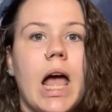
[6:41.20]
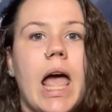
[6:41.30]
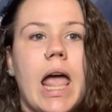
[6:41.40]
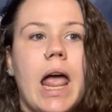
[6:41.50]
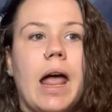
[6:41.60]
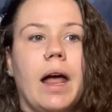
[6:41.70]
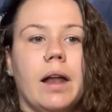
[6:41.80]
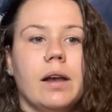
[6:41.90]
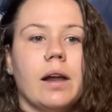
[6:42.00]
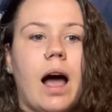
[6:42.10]

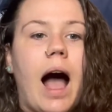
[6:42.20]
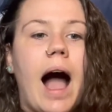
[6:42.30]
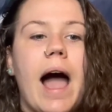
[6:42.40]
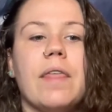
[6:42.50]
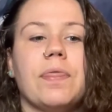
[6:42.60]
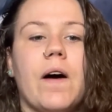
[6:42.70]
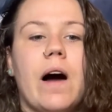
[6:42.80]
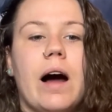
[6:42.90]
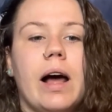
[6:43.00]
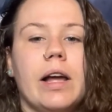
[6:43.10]
And I
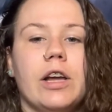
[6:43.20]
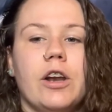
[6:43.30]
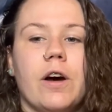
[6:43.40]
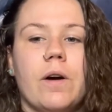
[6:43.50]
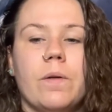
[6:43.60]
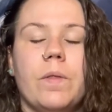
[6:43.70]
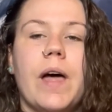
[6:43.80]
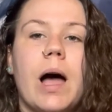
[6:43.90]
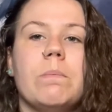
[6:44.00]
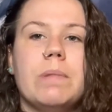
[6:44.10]
thought, you know,
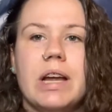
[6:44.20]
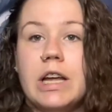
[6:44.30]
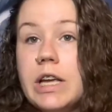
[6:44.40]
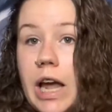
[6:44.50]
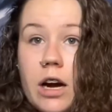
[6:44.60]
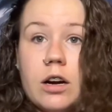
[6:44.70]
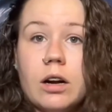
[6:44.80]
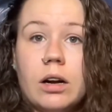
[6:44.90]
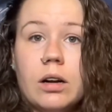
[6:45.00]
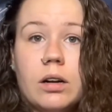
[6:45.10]
that meant he
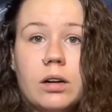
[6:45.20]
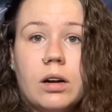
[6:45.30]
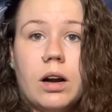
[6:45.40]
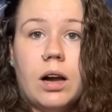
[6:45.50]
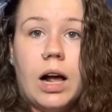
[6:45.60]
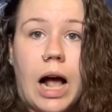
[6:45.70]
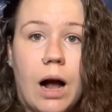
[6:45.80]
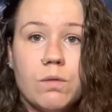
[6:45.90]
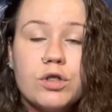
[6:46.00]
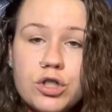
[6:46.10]
cared.
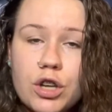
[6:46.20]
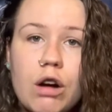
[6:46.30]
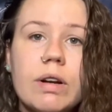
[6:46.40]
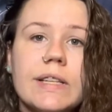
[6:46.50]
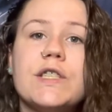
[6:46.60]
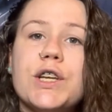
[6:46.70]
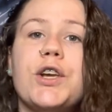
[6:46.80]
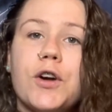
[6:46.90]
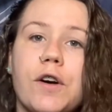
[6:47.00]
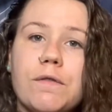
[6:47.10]
I was so
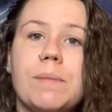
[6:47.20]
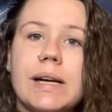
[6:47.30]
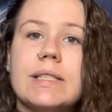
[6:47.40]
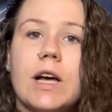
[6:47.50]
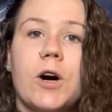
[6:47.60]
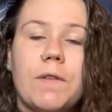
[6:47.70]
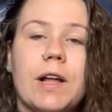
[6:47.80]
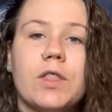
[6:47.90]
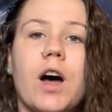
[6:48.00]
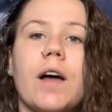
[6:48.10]
insecure of myself.
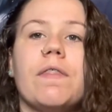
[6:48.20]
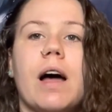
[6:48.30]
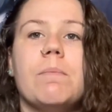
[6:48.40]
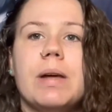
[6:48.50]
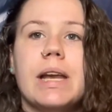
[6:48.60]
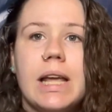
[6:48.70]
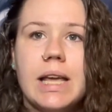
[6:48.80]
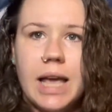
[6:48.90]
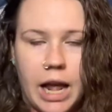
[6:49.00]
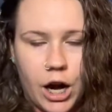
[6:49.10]
I thought that meant he
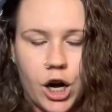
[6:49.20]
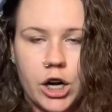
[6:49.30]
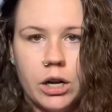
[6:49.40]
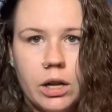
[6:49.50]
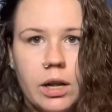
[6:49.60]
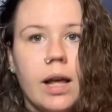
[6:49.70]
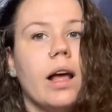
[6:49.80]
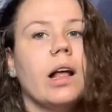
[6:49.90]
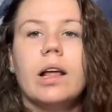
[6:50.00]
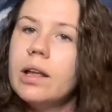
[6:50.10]
cared.
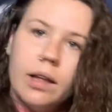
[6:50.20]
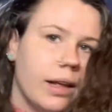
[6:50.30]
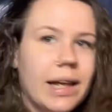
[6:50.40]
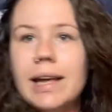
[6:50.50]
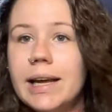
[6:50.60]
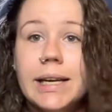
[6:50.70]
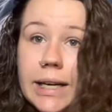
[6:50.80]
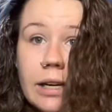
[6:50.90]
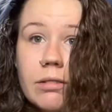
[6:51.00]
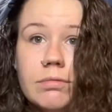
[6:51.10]
He
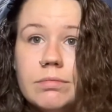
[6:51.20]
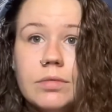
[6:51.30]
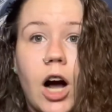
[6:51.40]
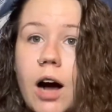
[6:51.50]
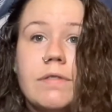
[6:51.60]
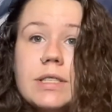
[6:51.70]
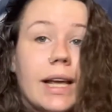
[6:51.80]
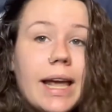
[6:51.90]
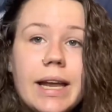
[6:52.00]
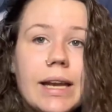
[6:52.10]
didn't.
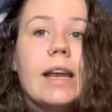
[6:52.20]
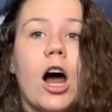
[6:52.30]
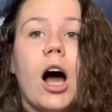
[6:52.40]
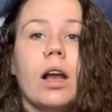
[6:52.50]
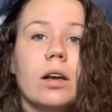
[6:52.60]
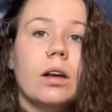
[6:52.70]
Obviously, he did not.